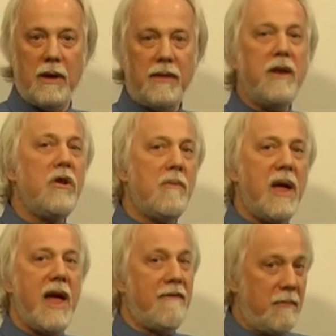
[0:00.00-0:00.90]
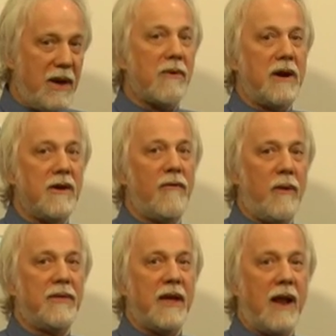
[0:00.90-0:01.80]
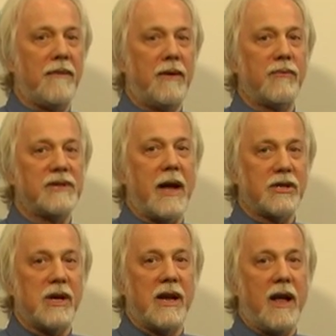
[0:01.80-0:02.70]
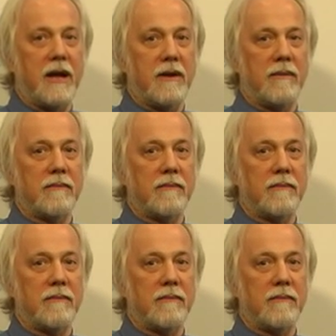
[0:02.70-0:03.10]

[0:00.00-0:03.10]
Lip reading: then you may have a better idea of what the elephant was actually like.